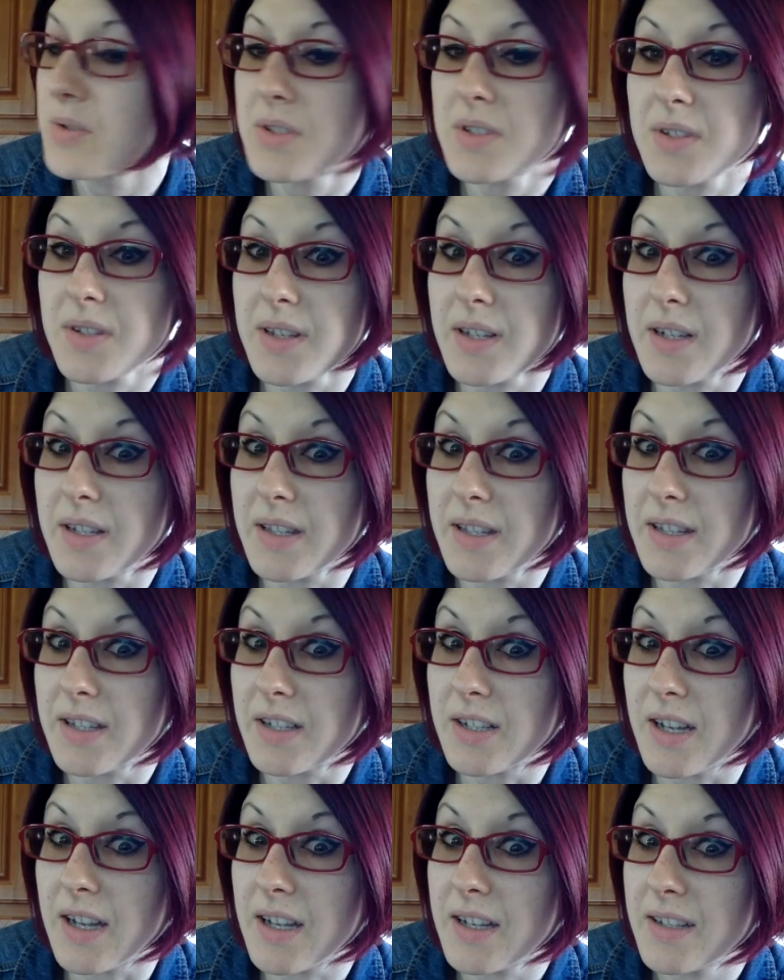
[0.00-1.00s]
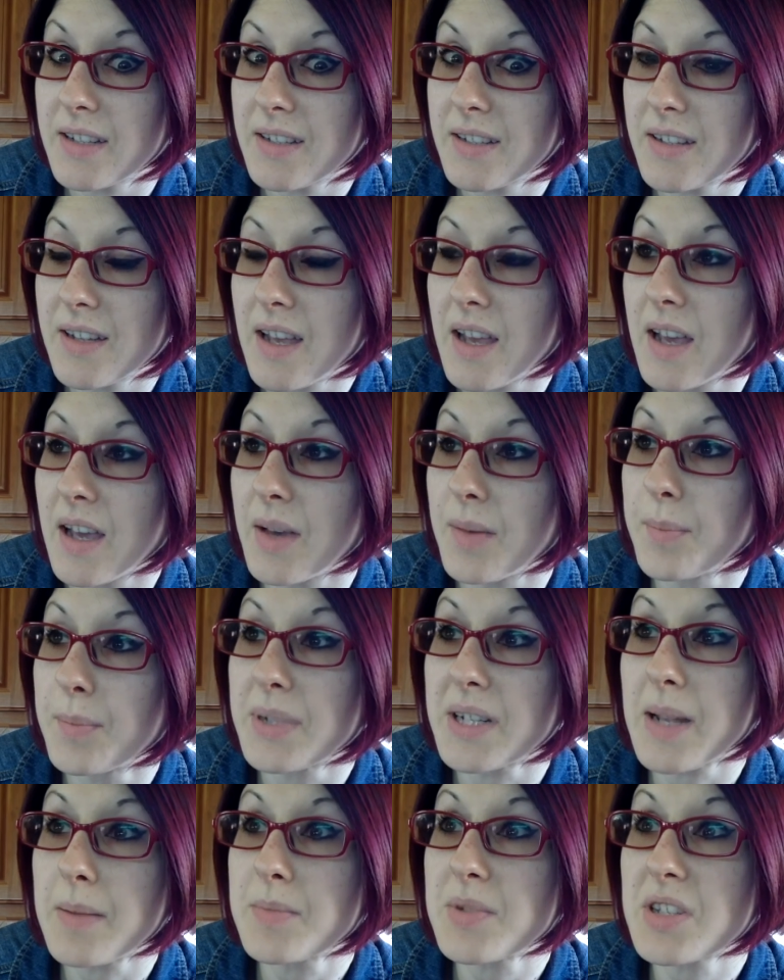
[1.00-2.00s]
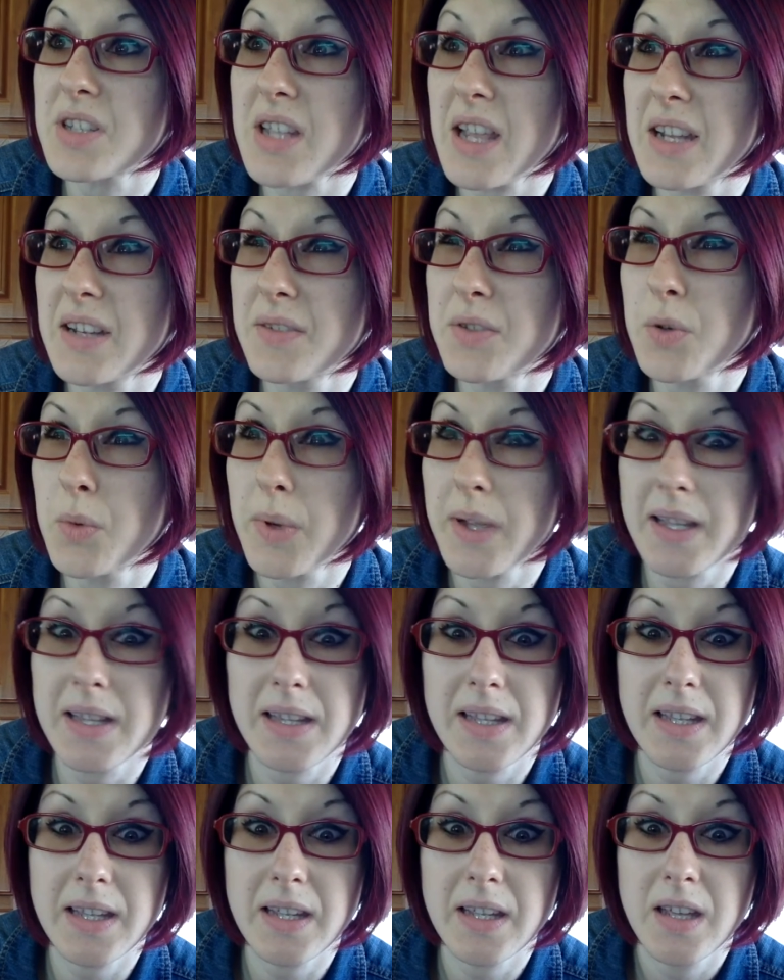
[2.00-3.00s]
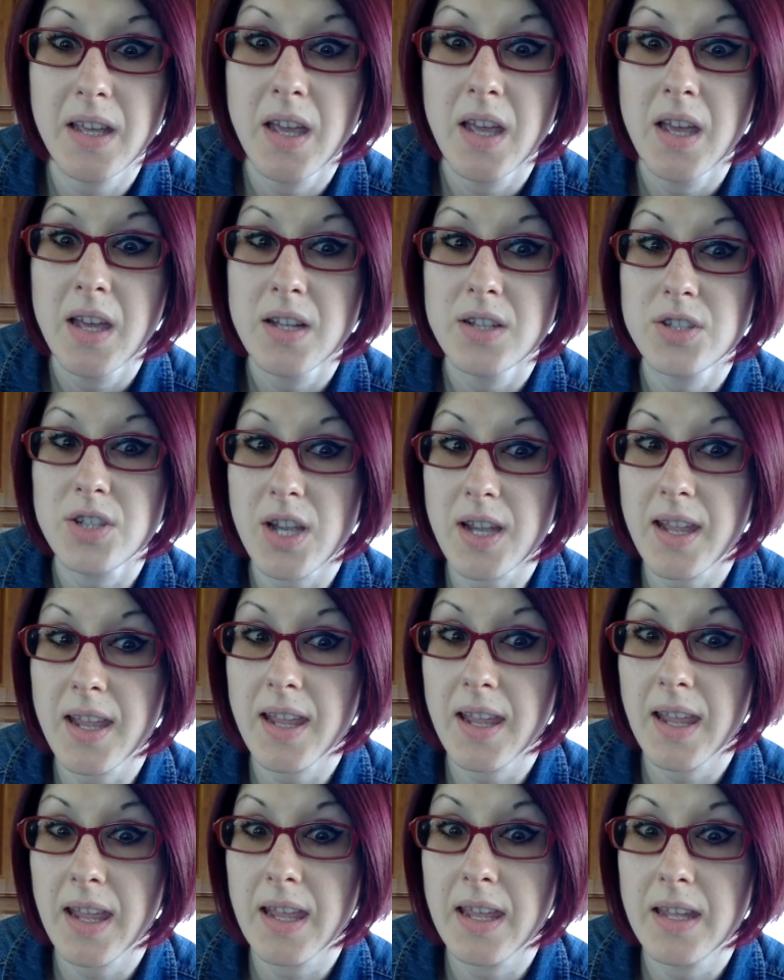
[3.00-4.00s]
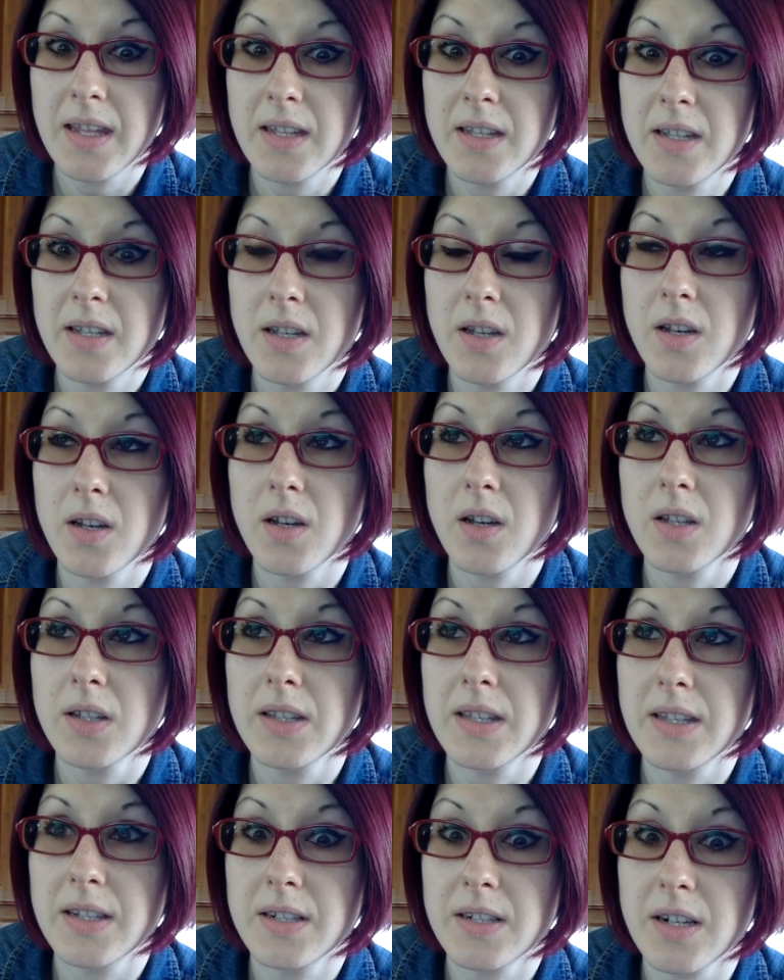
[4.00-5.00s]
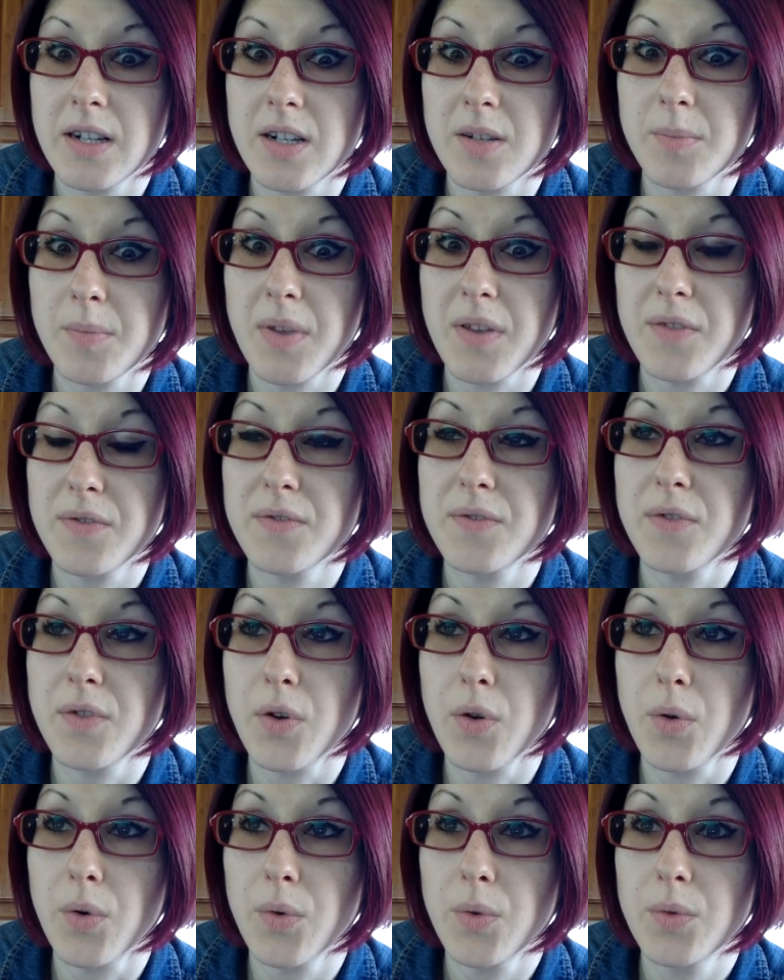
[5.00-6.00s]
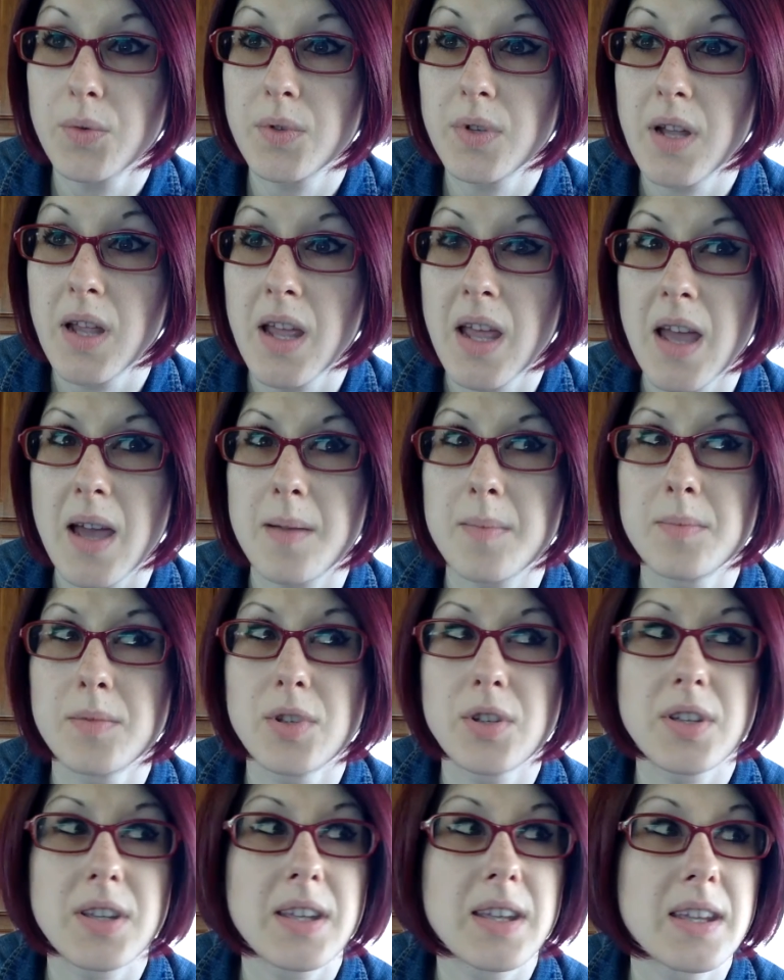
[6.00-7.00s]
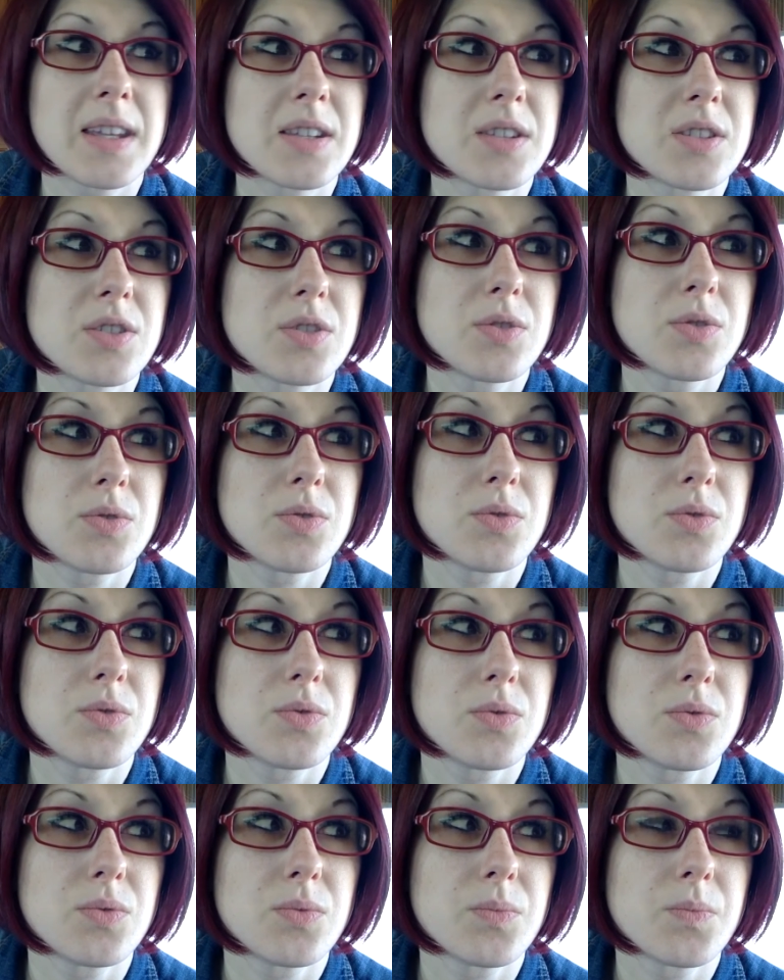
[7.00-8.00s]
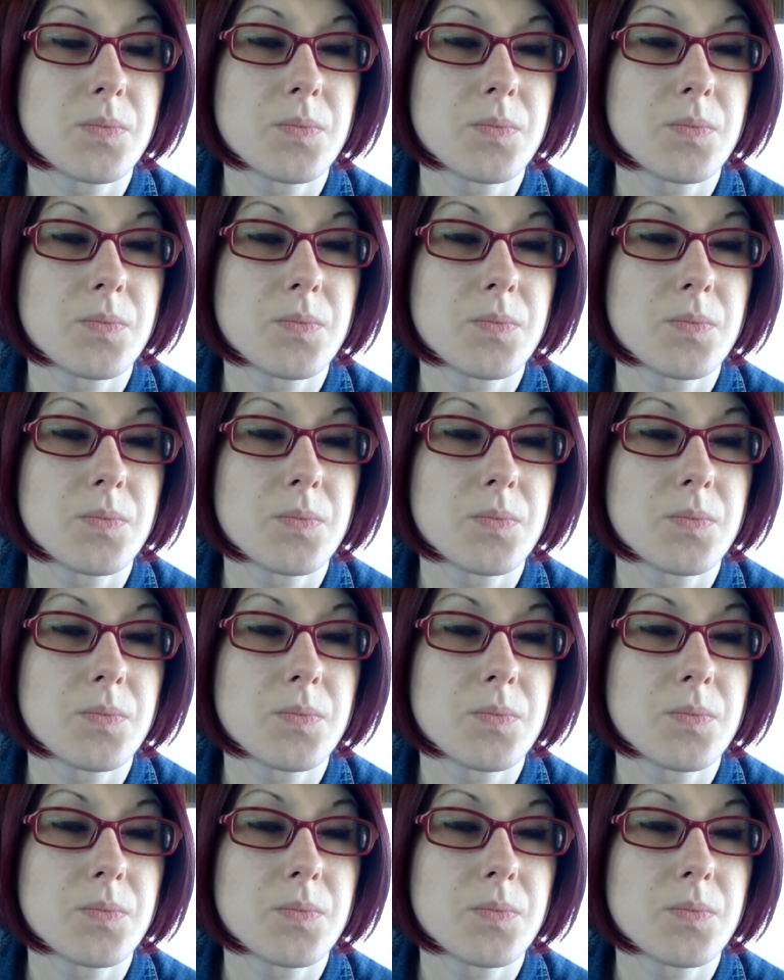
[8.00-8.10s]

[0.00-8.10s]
still get on the internet, um, but I'm just kind of quickly checking in on the internet on my phone. I'm looking into